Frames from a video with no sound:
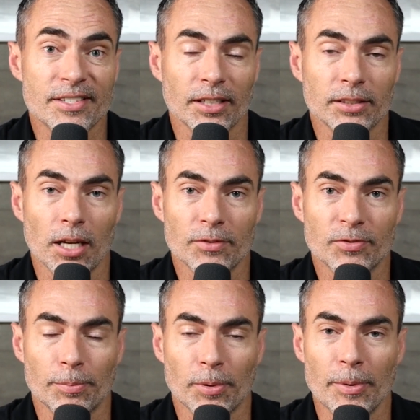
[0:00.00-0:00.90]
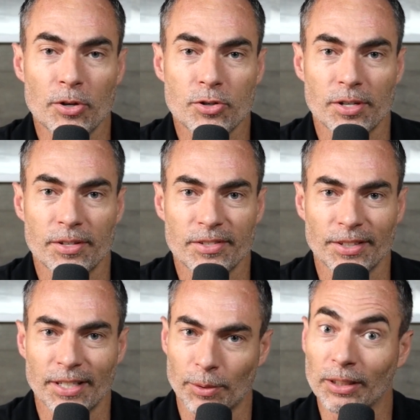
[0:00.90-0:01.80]
TikTok for promotions,
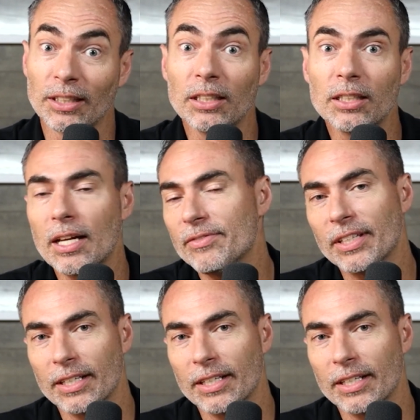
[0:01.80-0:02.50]
and then I would love to get